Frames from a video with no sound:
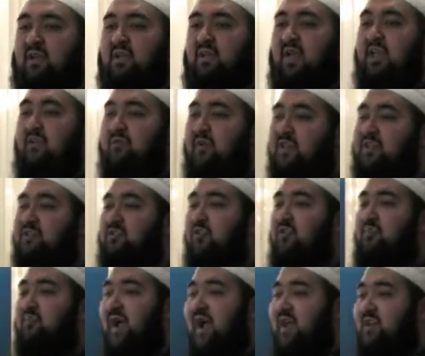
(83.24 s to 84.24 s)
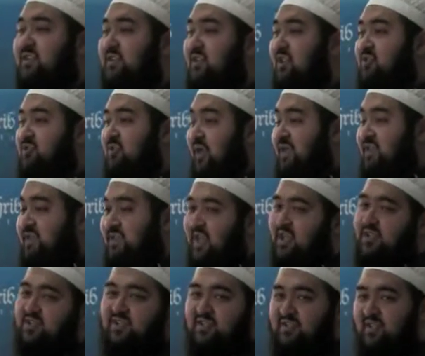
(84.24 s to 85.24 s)
Likewise, go back to the
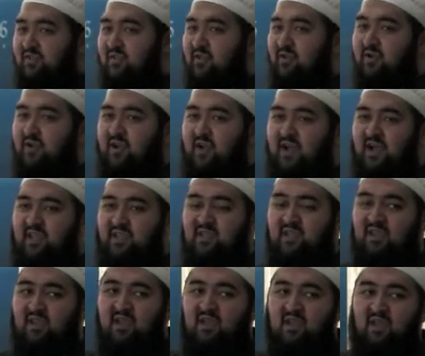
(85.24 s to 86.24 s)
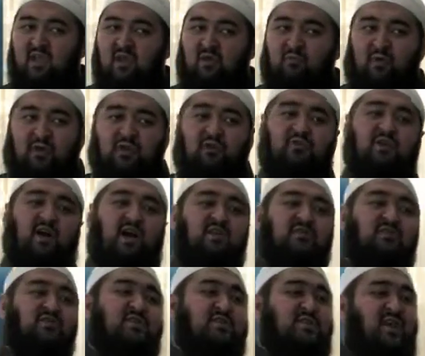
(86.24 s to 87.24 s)
translations of the Quran. When you
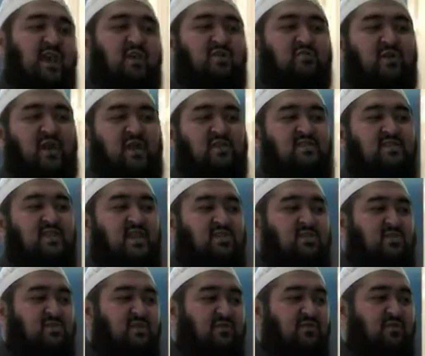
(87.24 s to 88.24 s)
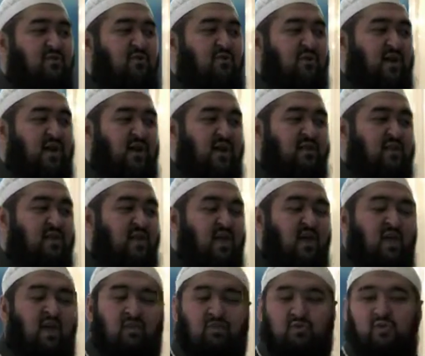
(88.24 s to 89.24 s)
understand translations of the Quran,
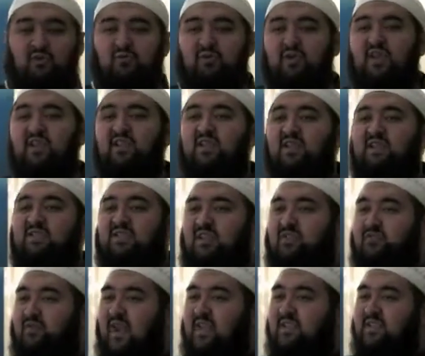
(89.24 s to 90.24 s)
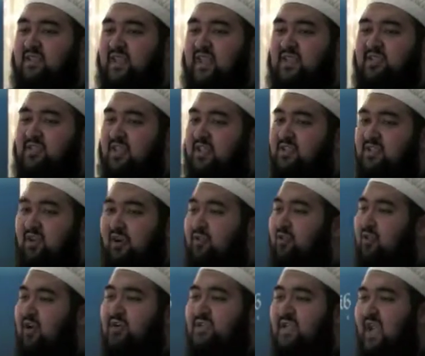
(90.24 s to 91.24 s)
you'll realize that translations are
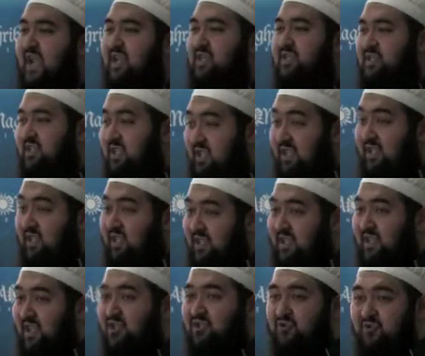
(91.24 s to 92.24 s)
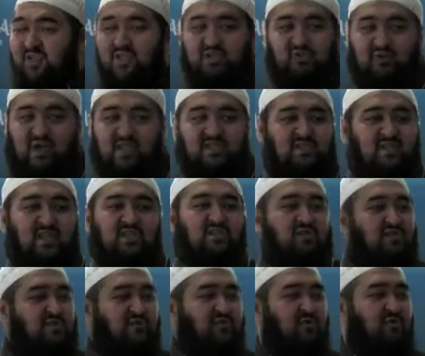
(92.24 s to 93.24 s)
not actually literally
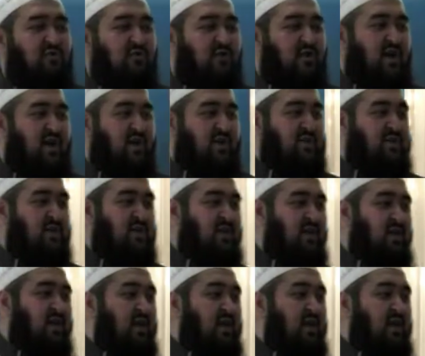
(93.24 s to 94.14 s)
translations of the Quran,